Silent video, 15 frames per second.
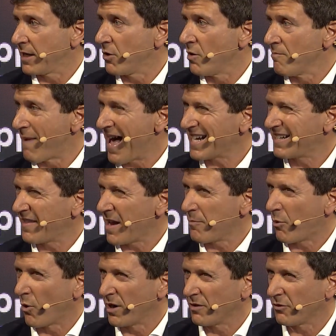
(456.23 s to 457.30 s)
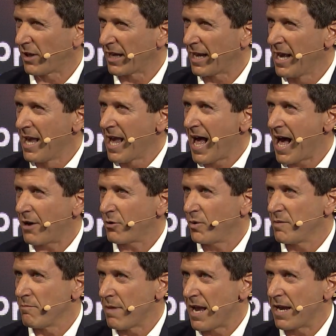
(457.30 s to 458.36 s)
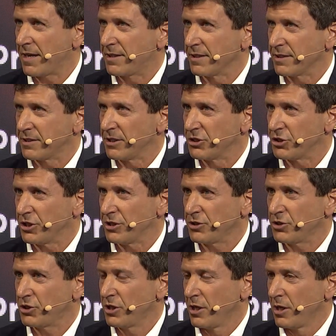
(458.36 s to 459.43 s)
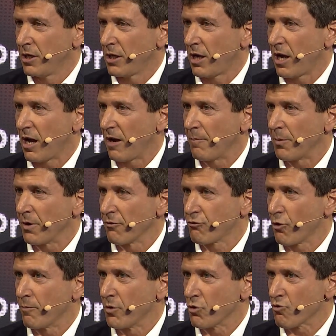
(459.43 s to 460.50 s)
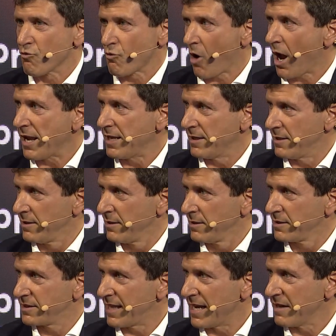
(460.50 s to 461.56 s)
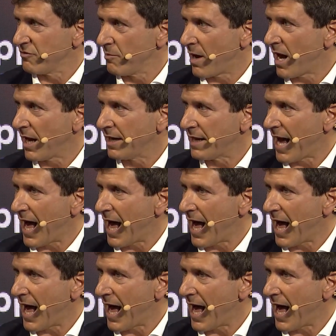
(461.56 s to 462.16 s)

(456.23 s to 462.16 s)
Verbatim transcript: And going back to that point of like, how do we make decisions um, from the right state of mind?